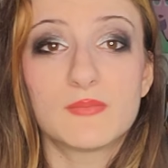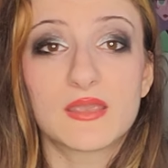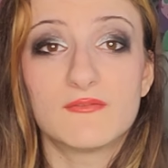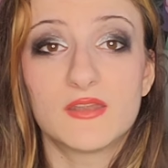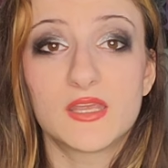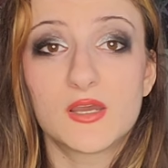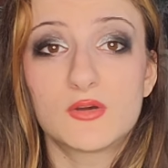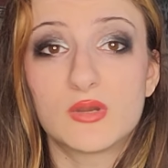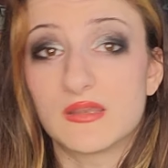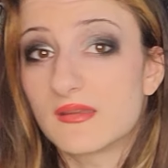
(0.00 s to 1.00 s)
can make a
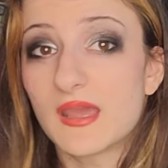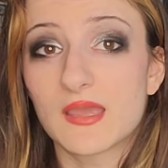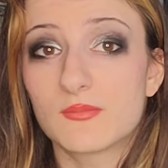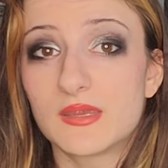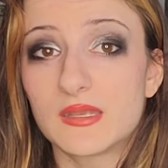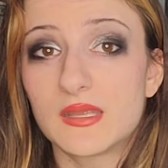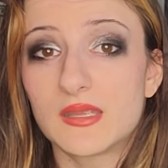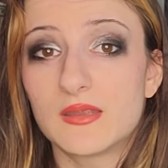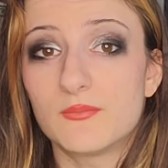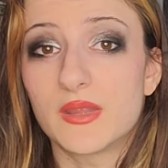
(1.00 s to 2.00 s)
video and tag me in
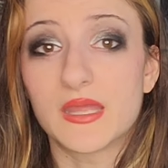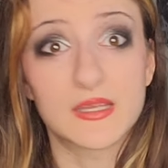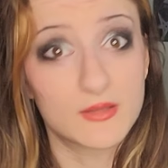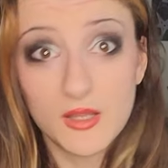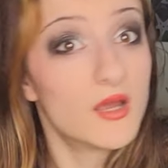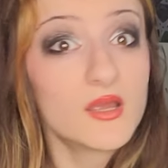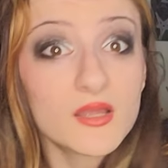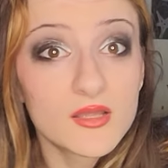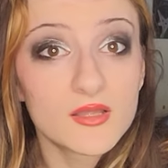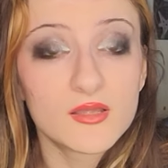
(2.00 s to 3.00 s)
it and be like,
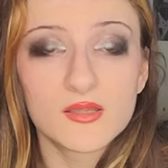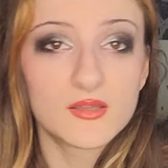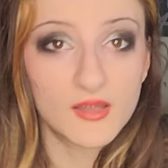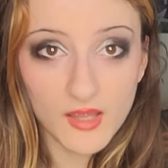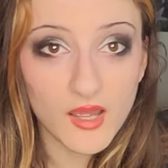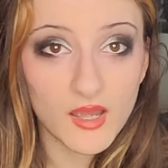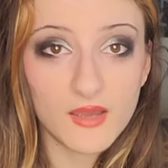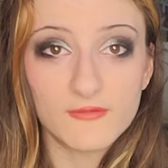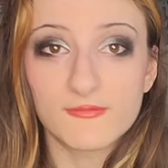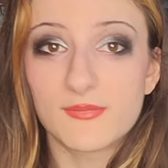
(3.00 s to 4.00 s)

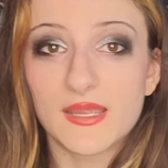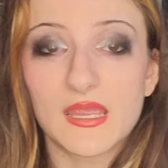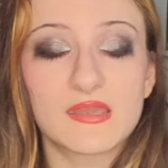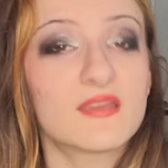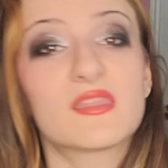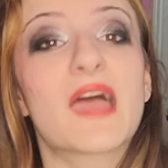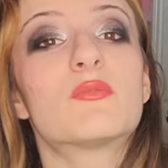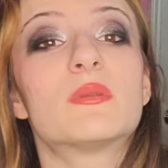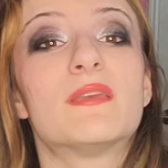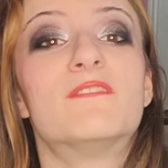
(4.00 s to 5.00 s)
of my idea, that
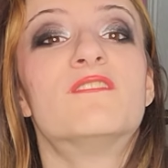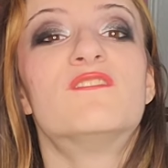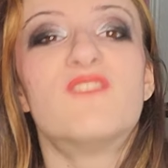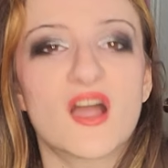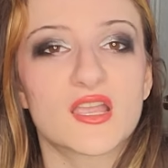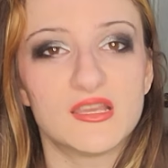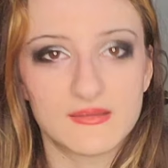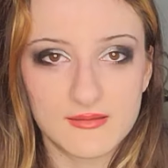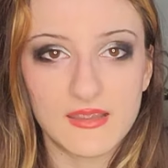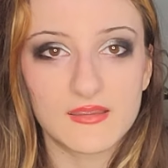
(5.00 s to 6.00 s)
would be fucking
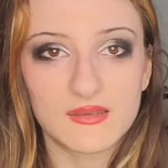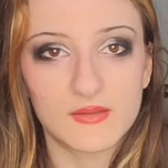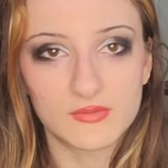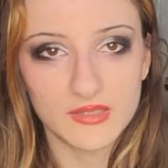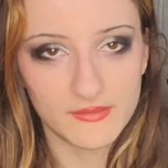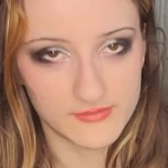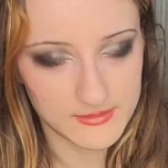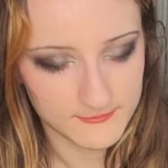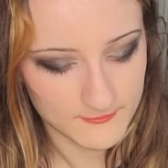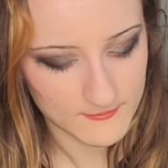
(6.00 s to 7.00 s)
sick and I would love it.